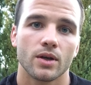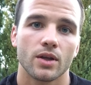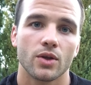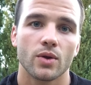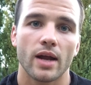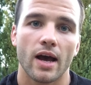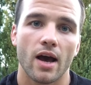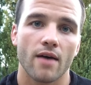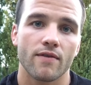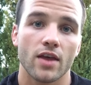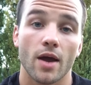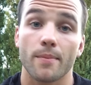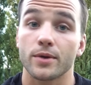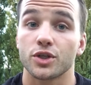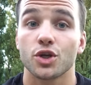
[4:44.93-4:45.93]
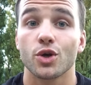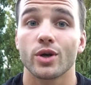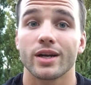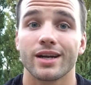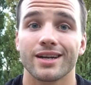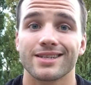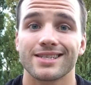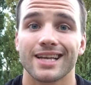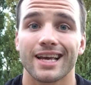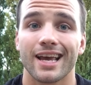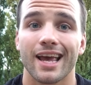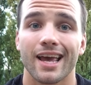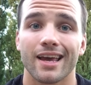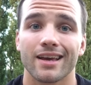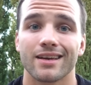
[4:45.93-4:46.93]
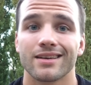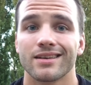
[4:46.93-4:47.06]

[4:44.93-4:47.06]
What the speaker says: You now have the opportunity to say, hey,